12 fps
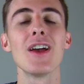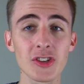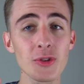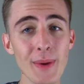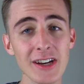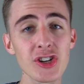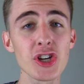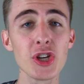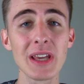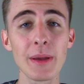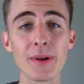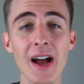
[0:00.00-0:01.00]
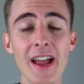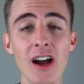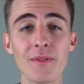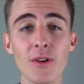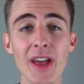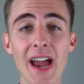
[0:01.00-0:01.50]
So make sure you keep an eye
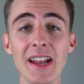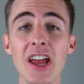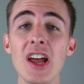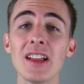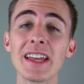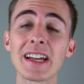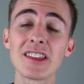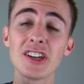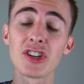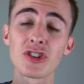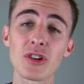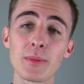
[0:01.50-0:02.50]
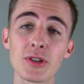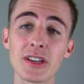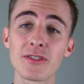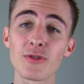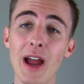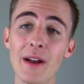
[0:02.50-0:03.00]
out for that. Link in the
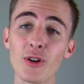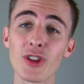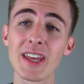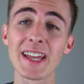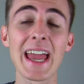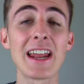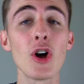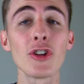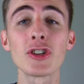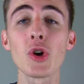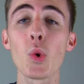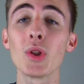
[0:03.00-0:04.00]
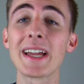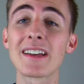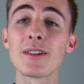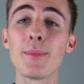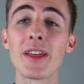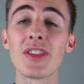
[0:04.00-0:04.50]
descriptions for everything, and also a link
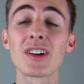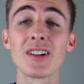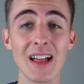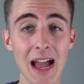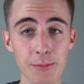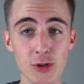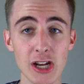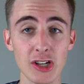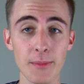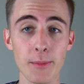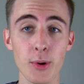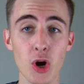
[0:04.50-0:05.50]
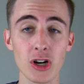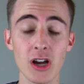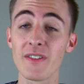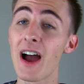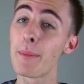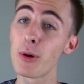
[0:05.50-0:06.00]
to my, the collab channel I'm a part
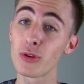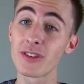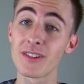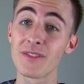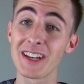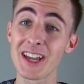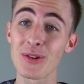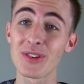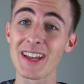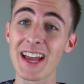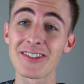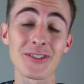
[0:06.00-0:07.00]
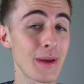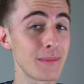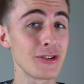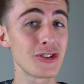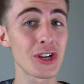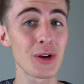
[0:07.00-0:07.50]
of. I posted a video today, so
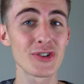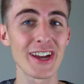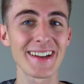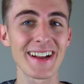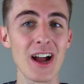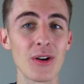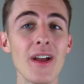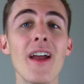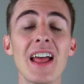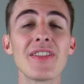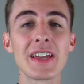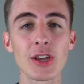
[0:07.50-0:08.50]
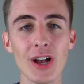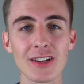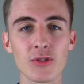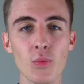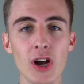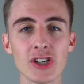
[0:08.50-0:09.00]
maybe you should go check it out. Thank you
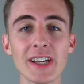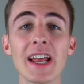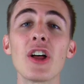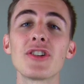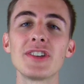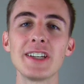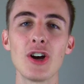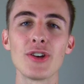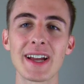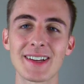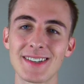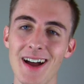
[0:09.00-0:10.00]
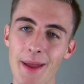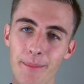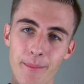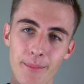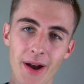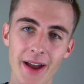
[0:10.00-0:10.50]
guys for watching, and I'll see y'all next time.
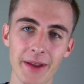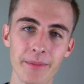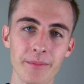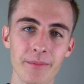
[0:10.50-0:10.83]
Bye.